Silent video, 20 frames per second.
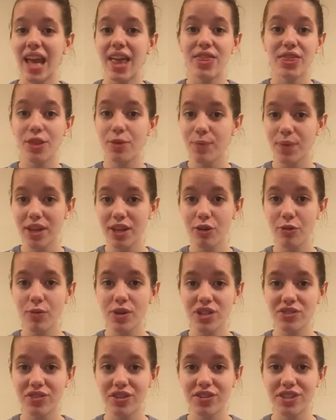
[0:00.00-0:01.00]
The
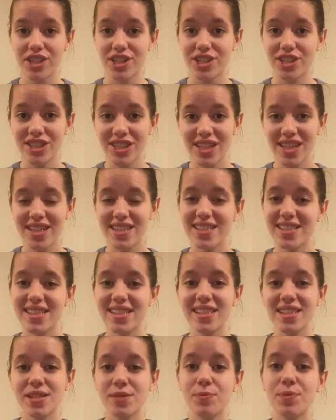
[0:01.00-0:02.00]
Make-A-Wish Foundation
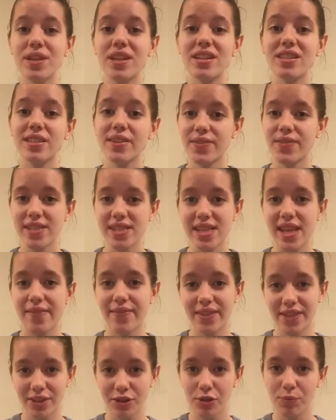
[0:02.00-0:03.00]
exists because of a
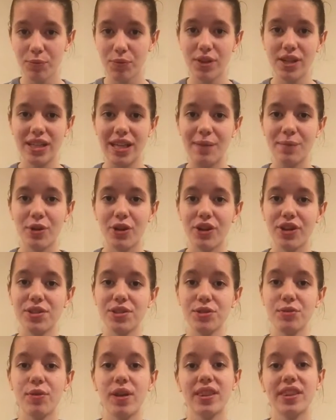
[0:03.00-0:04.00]
7-year-old boy named
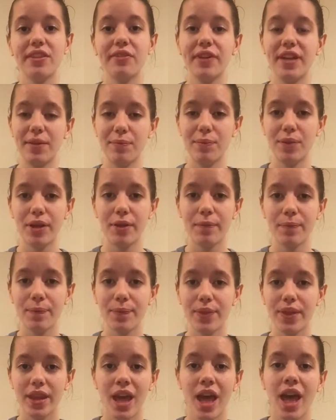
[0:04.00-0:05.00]
Chris who had leukemia.
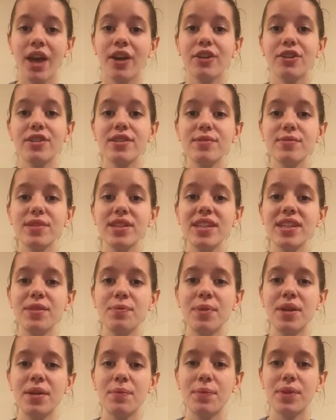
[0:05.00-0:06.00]
Chris wanted to
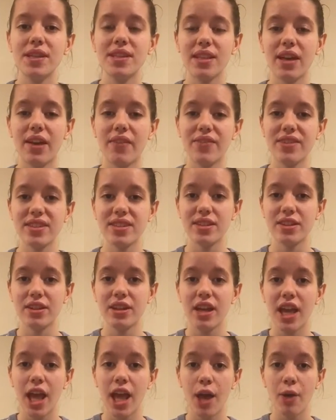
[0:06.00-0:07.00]
be a police officer,
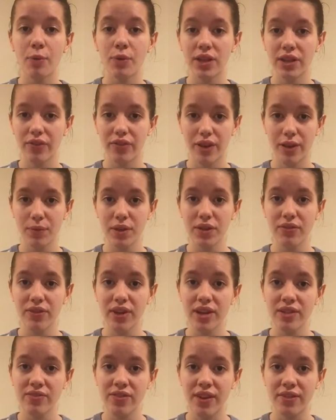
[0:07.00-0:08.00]
and when a family
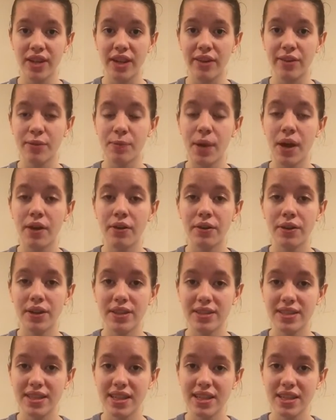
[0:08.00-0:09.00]
friend found out about
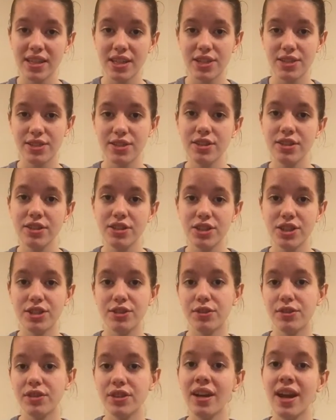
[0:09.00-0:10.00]
his condition, she
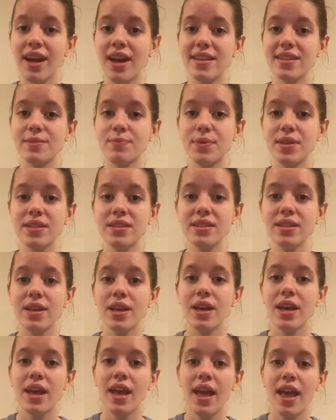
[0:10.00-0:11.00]
told her husband,
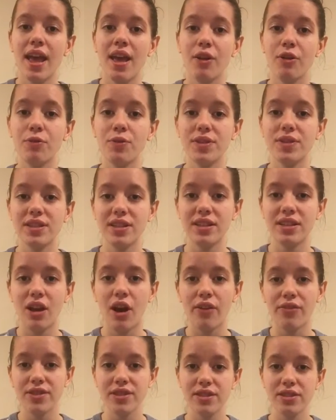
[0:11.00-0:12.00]
who was an
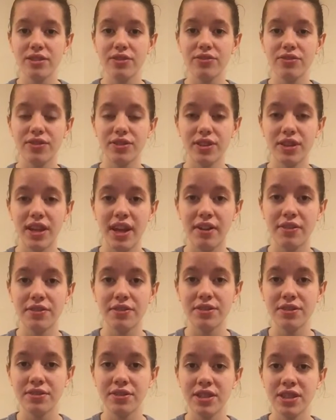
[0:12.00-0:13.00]
officer for the
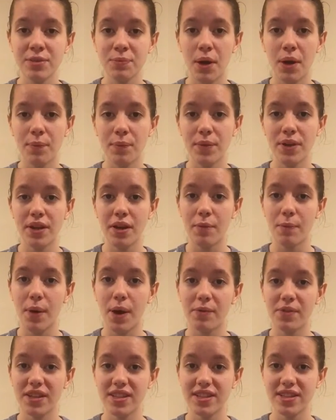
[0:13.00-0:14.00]
Arizona Department of
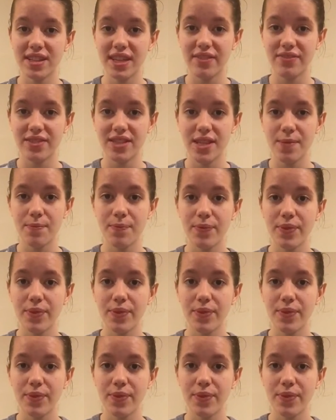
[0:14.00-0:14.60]
Public Safety.